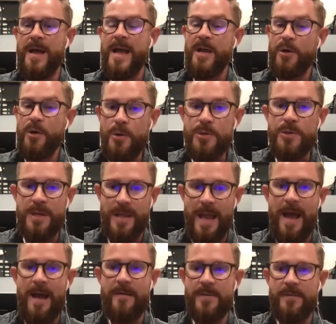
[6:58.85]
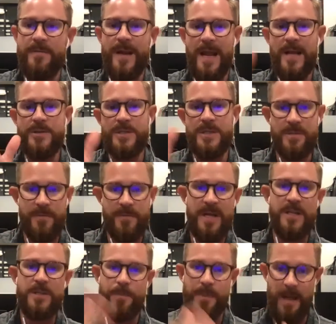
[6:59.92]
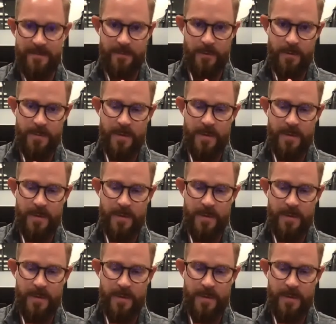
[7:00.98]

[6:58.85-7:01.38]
And usually they have different agencies for each platform.